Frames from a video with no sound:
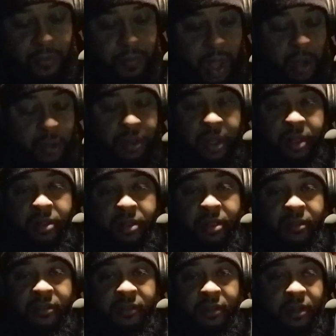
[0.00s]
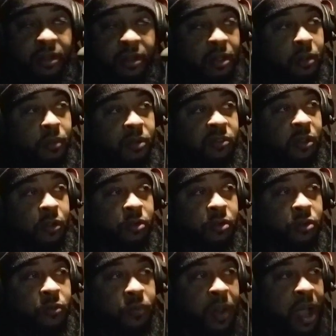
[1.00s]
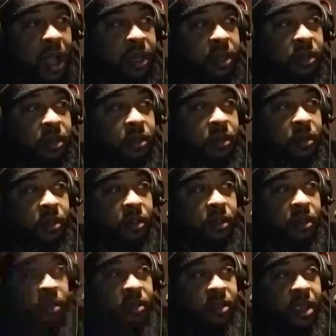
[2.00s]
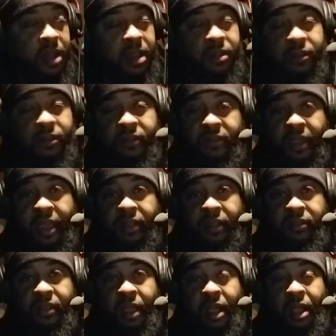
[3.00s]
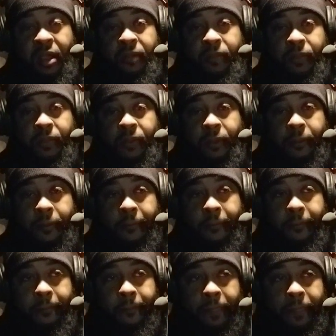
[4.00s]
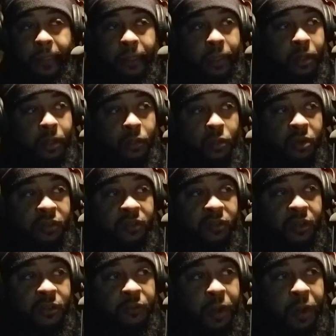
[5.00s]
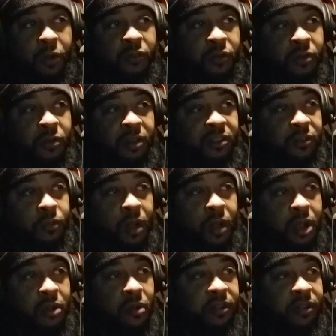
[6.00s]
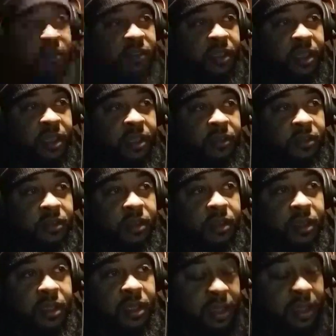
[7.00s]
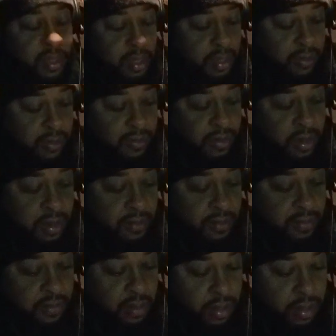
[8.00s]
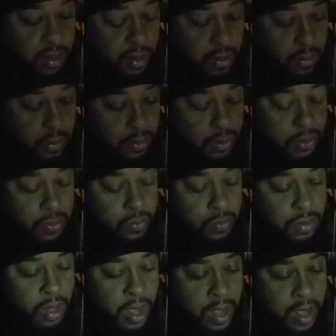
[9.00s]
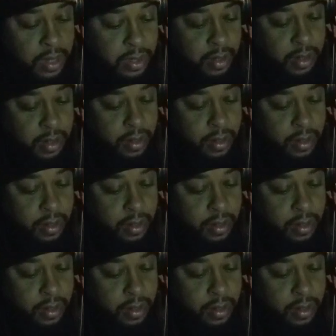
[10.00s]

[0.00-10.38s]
about in this material body, yet at the same time we're still spiritual. And this is why Christ says, he says, do not,